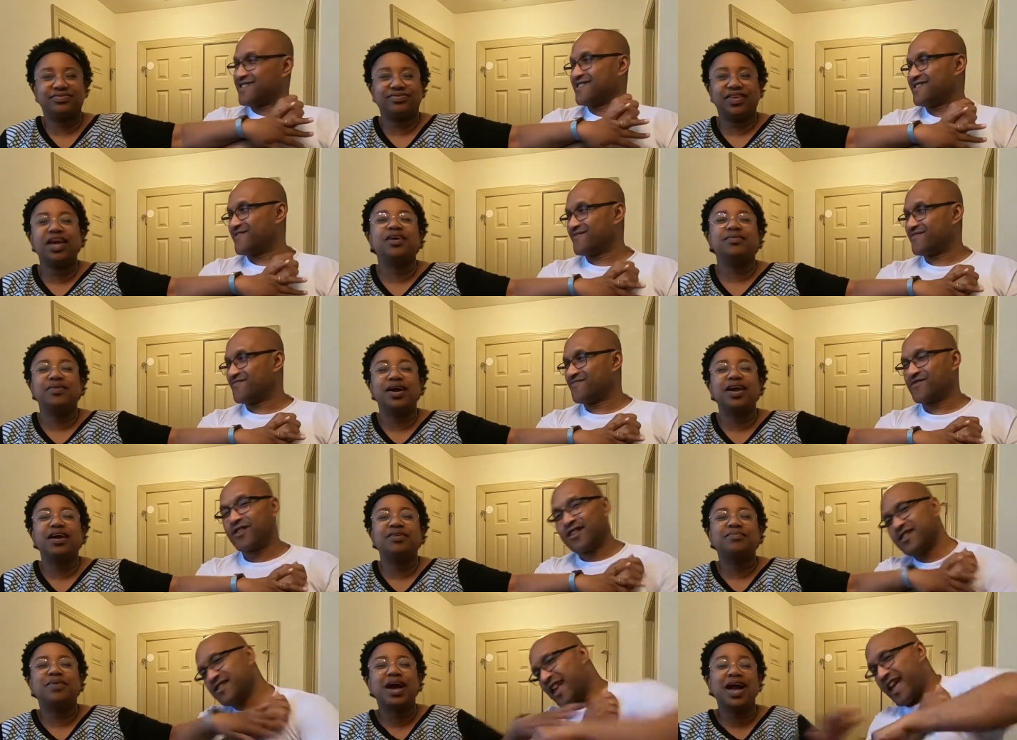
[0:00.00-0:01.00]
Speaker 1: Anyway,
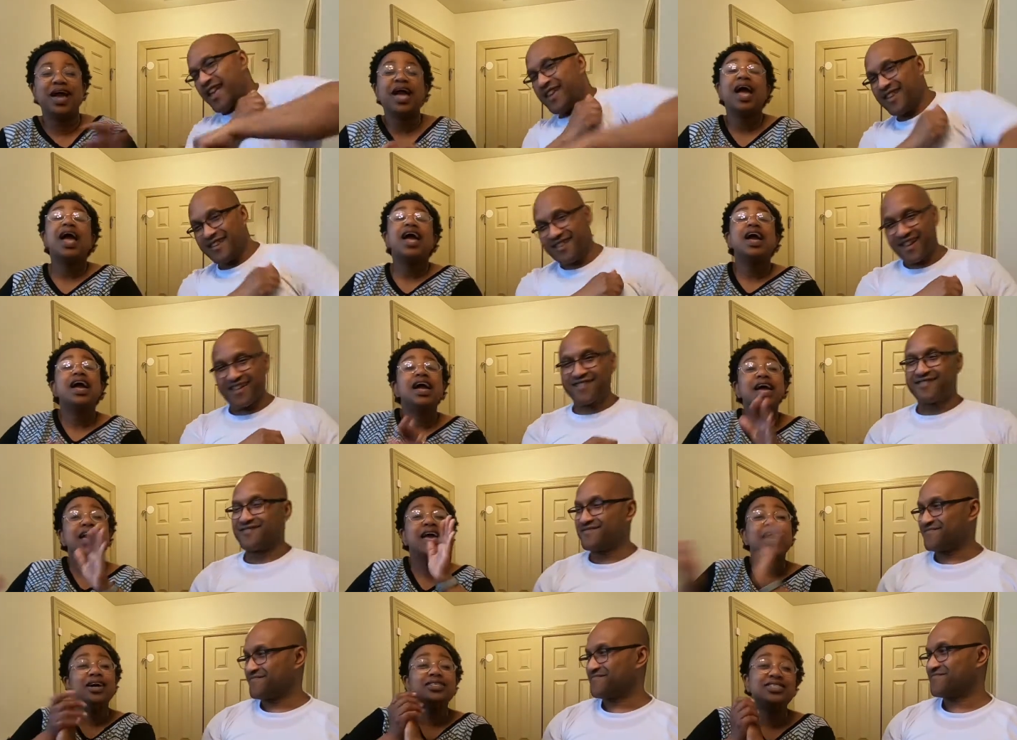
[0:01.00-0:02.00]
everybody.
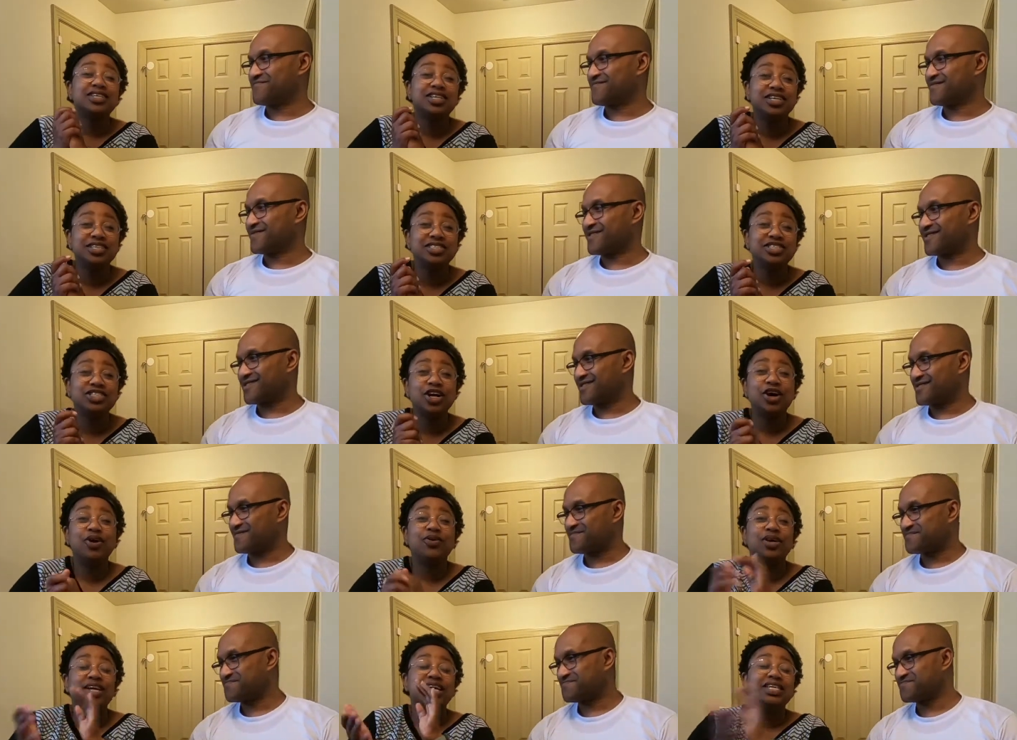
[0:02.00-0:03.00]
It's a good show.
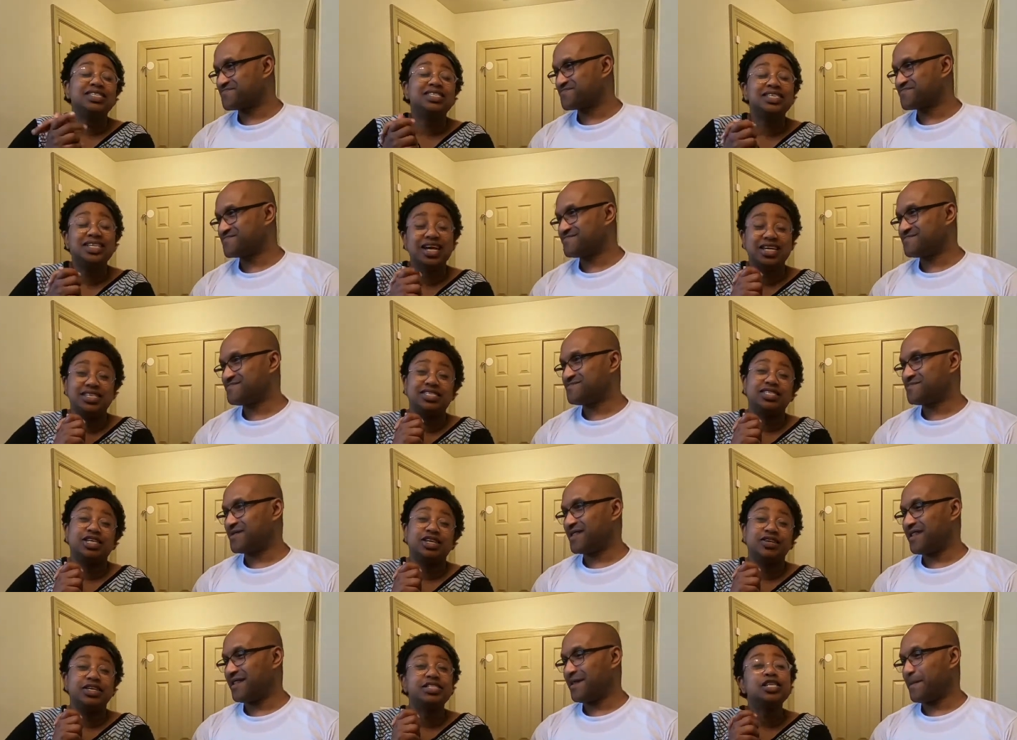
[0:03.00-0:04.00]
It's a nice
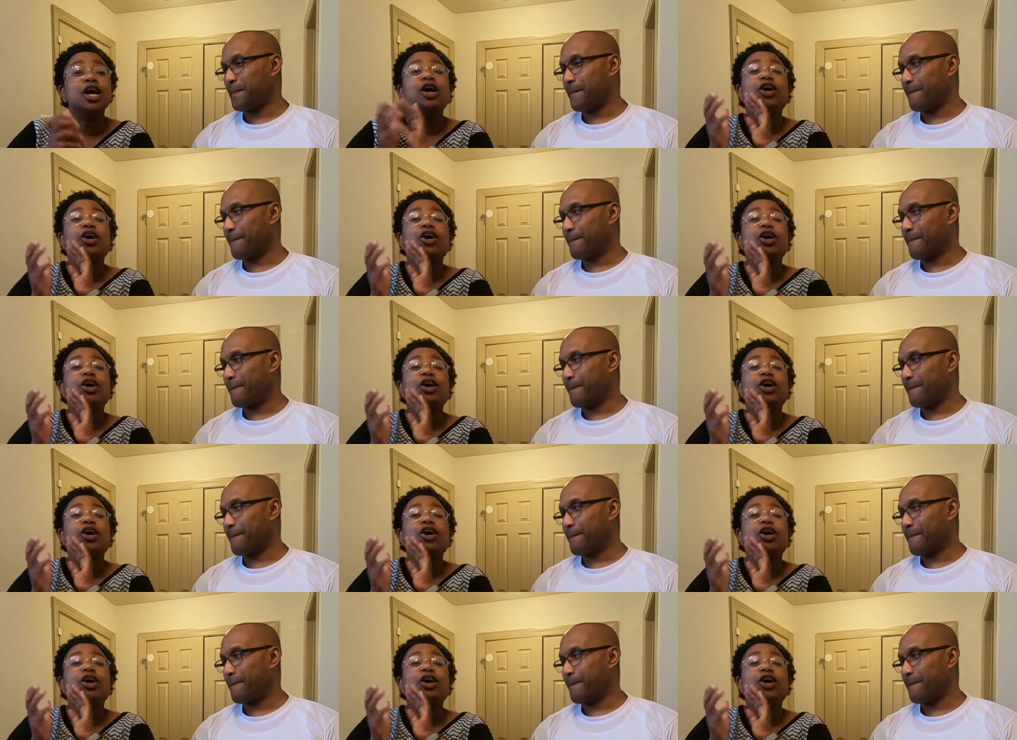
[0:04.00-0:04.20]
series.